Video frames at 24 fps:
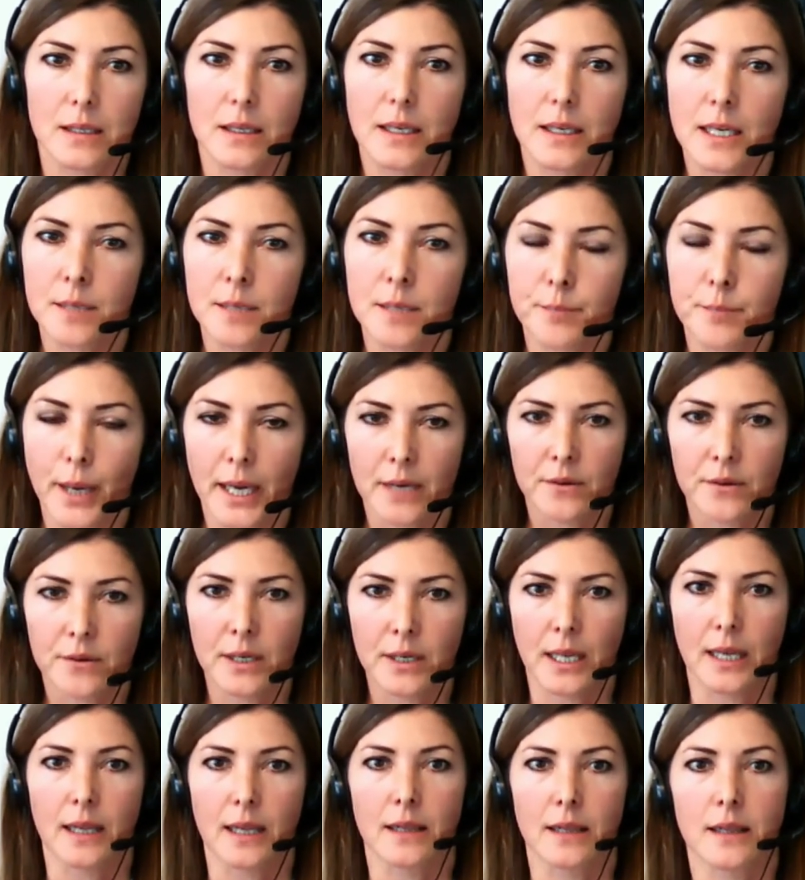In
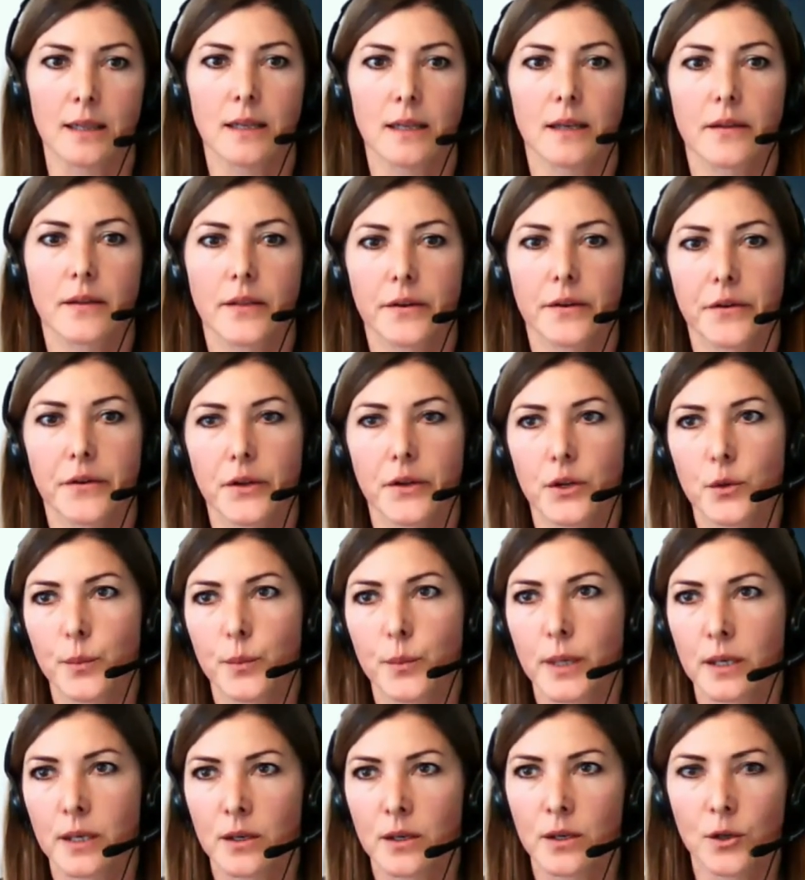parallel, the
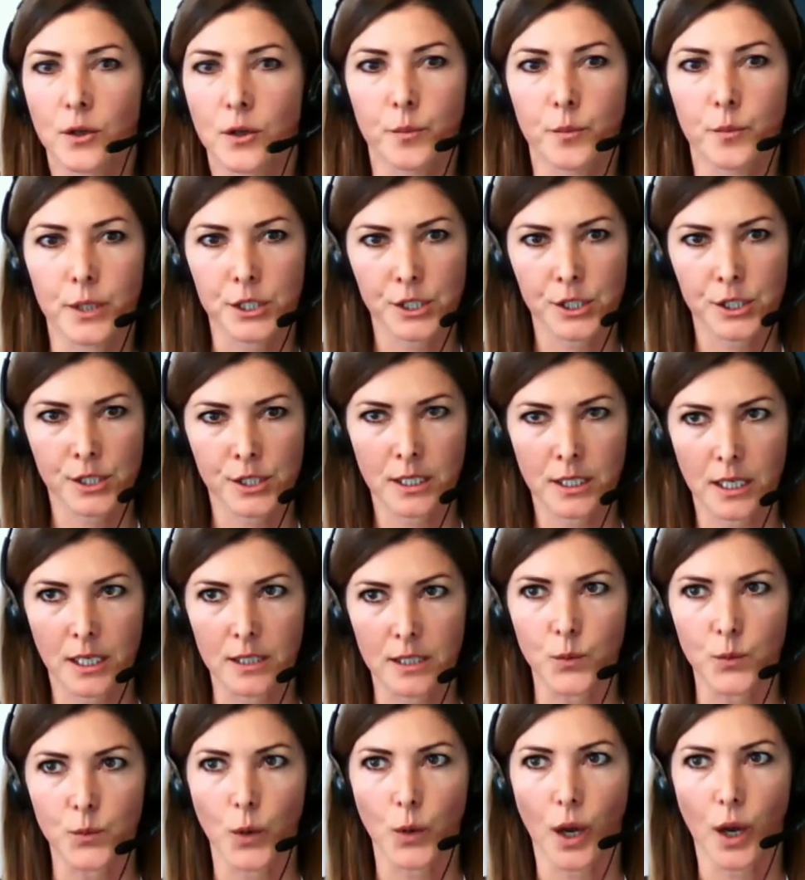European Commission is
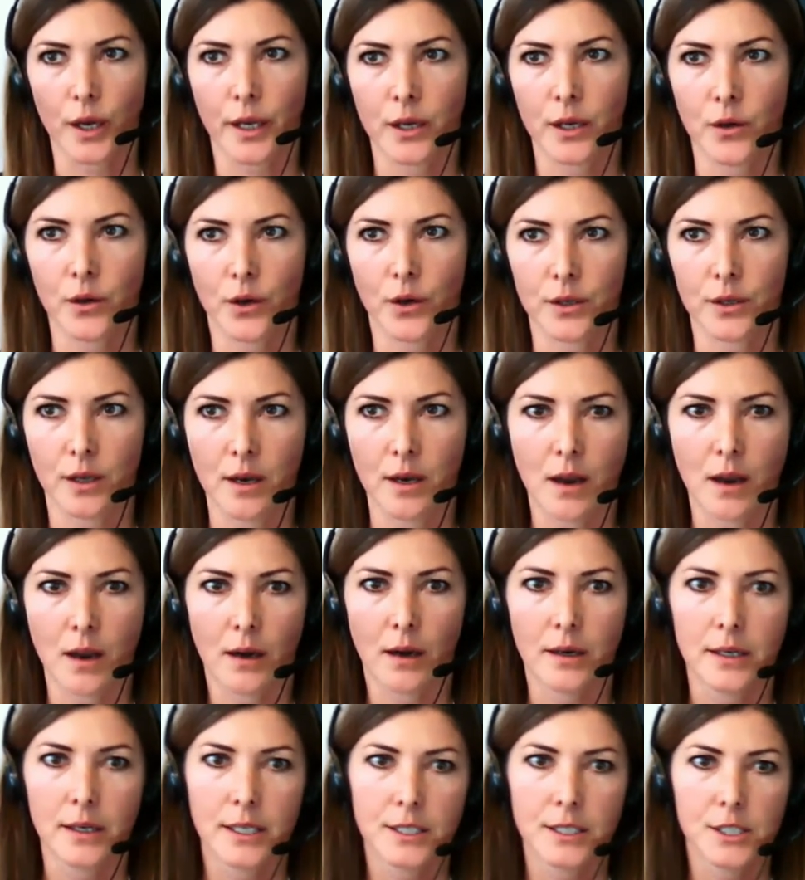working on a
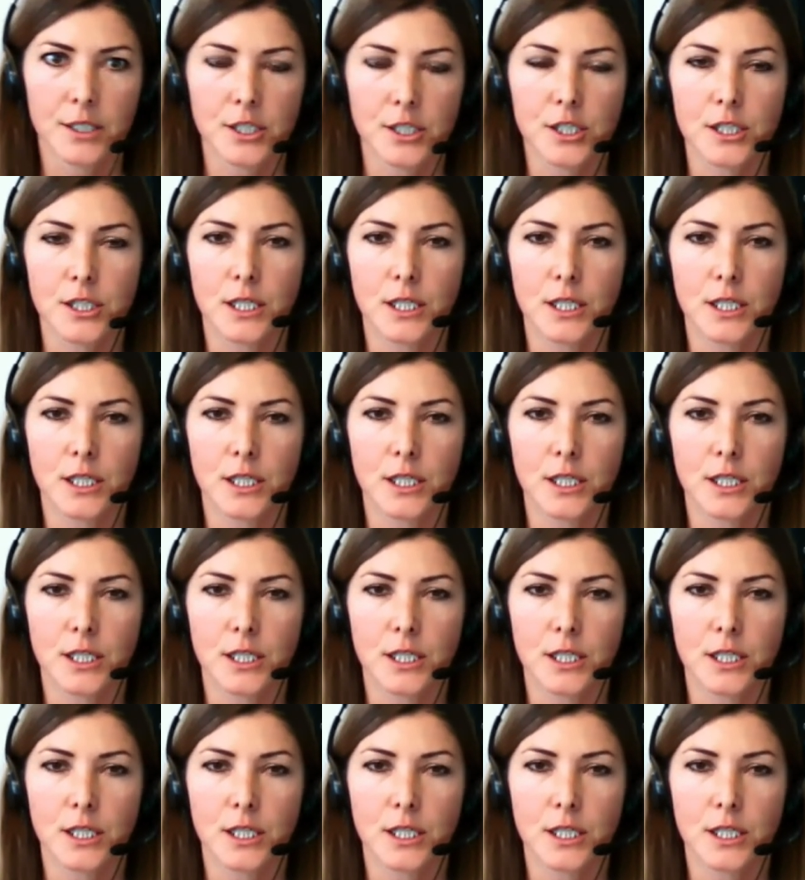large